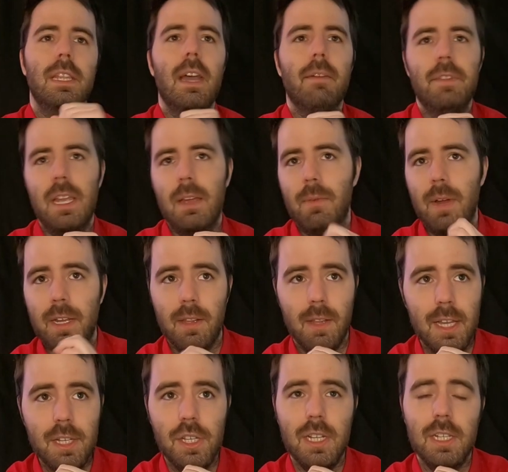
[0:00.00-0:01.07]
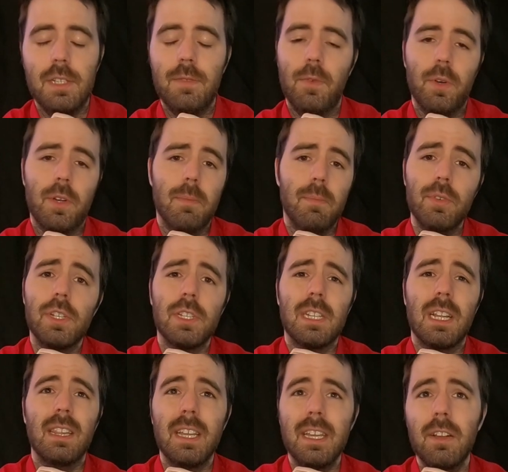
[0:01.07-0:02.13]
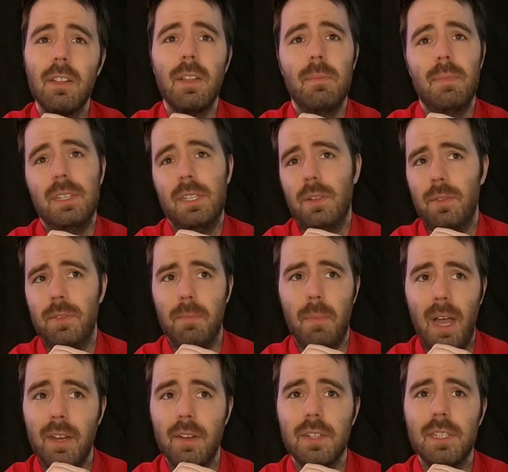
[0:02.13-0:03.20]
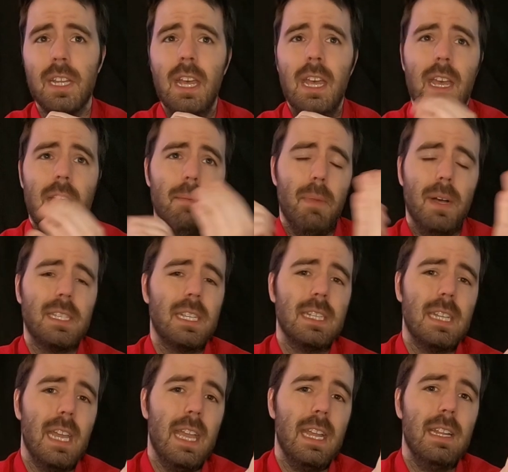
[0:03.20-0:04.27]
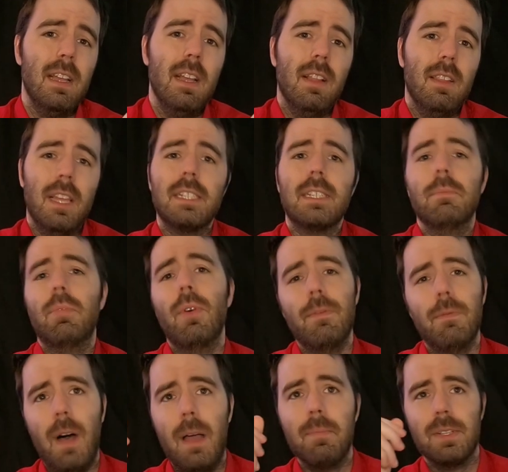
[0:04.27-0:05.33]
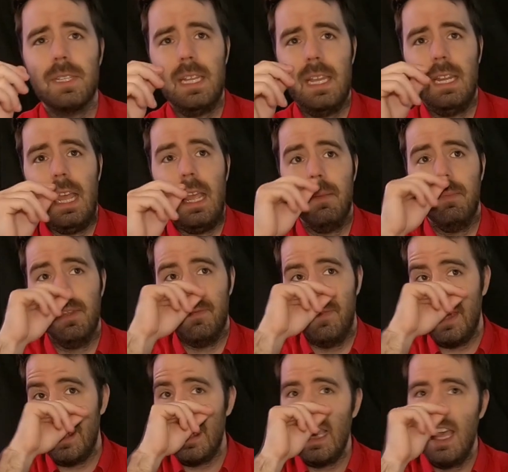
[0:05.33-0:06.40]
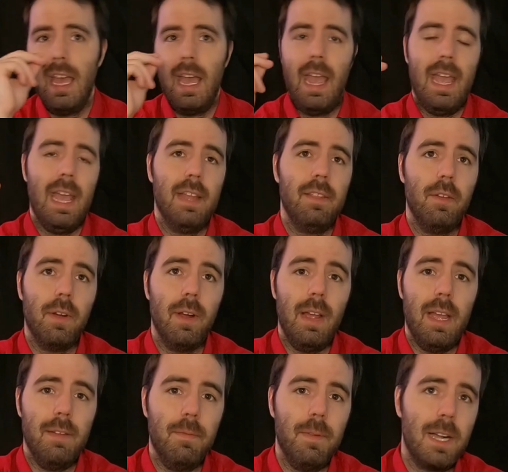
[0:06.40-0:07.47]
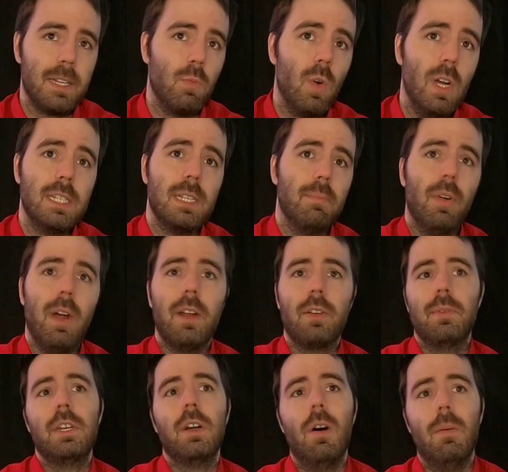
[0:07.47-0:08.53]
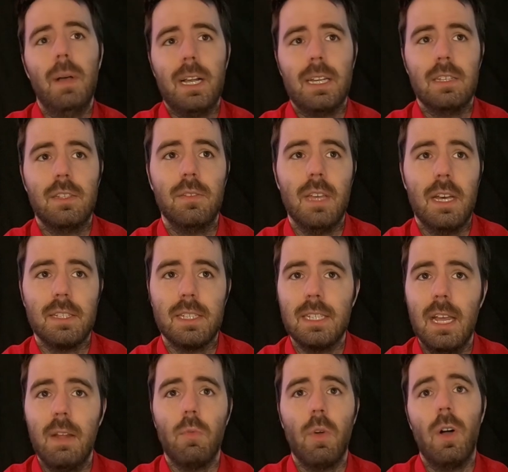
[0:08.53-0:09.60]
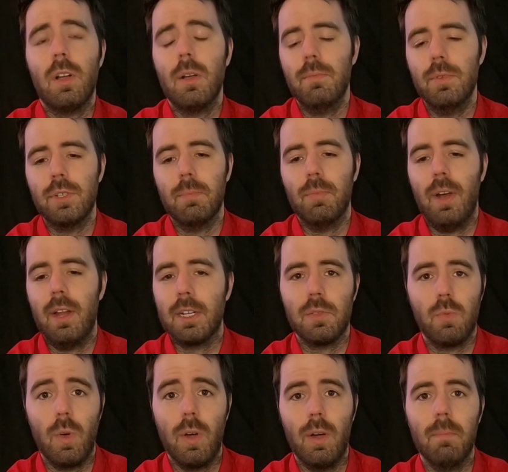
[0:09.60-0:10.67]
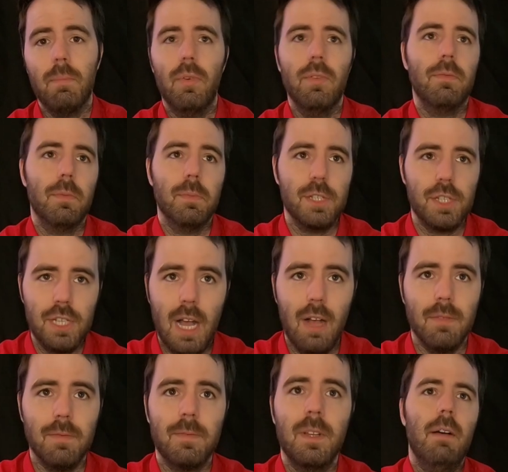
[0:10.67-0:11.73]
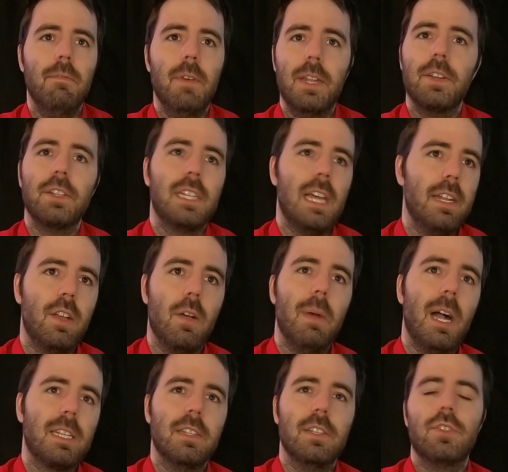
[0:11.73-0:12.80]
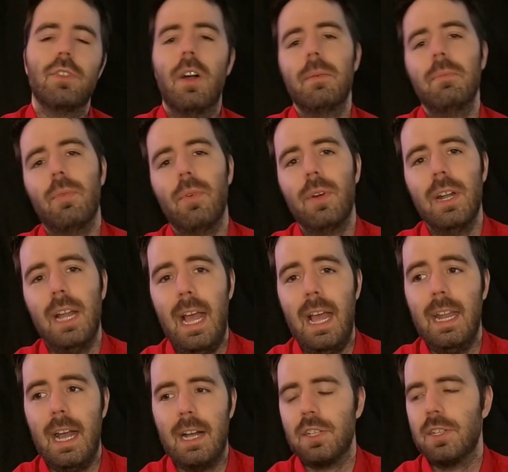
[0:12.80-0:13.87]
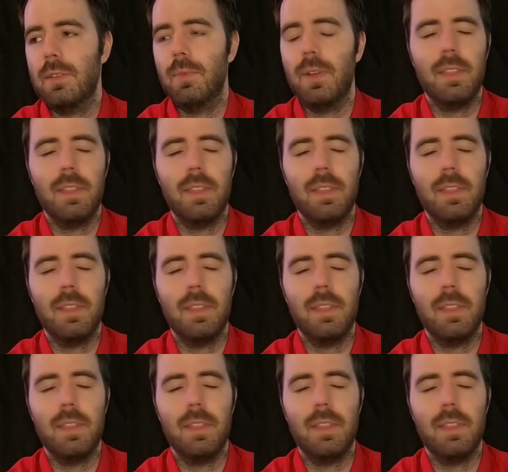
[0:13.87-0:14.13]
to the FDA regulations, for kombucha to legally be sold to minors, it must contain less than 0.5% ABV. And there, in fact, was a product recall back in 2010 where all kombucha products were pulled from the shelf. Vendors had to go back to the drawing board and actually